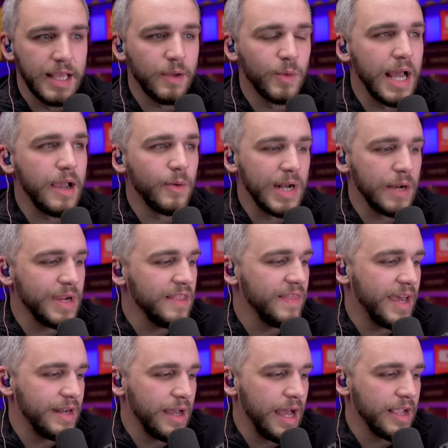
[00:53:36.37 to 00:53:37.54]
when I read that,
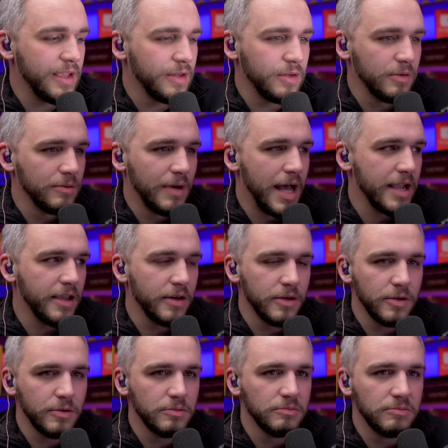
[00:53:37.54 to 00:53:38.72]
no I
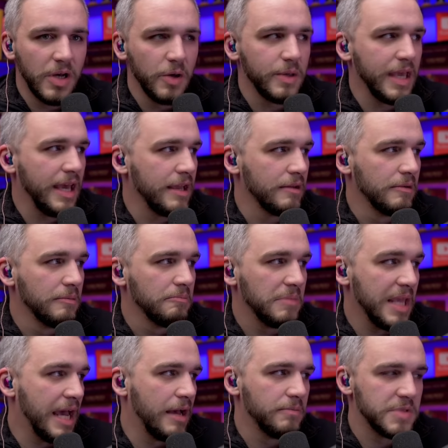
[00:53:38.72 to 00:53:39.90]
go, okay, yeah,
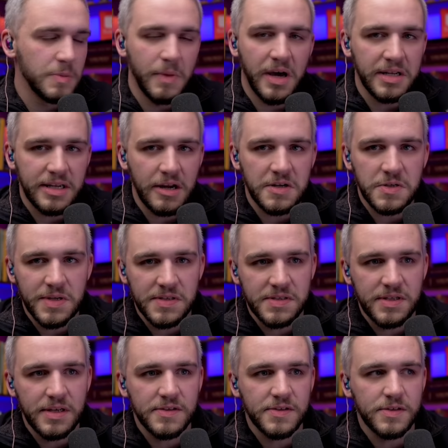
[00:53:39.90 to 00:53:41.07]
demonic
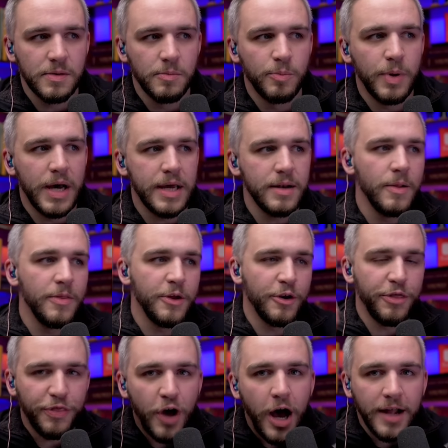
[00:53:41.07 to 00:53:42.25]
characteristics, yeah, but they're
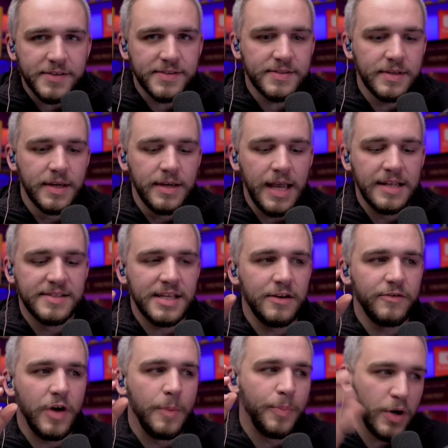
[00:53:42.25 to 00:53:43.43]
thoughts. Instead of a
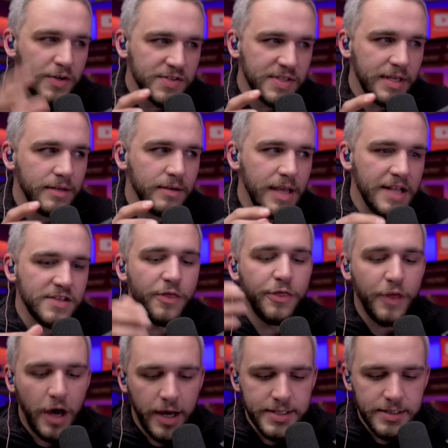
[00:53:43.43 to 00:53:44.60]
person, it's a
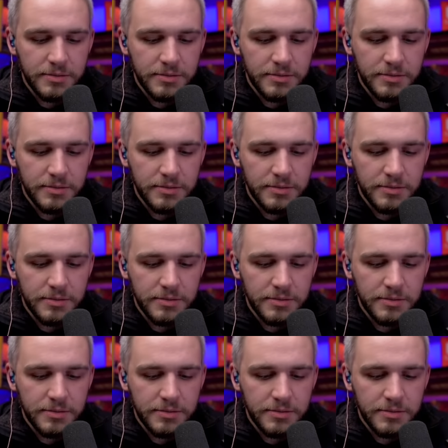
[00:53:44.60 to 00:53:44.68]
thought.